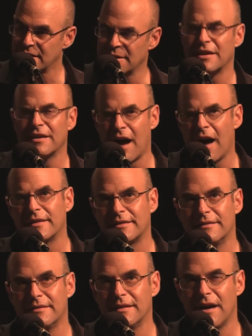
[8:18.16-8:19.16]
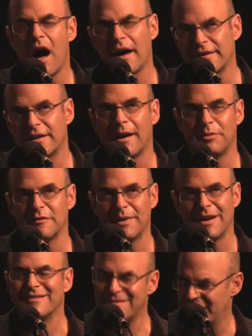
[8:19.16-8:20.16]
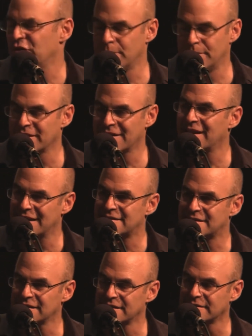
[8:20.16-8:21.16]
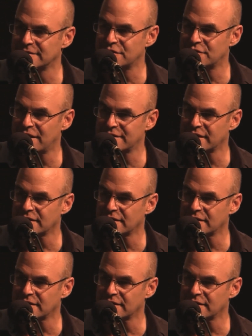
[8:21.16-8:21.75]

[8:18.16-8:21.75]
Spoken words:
I mean, a few billion. It's a little distressing.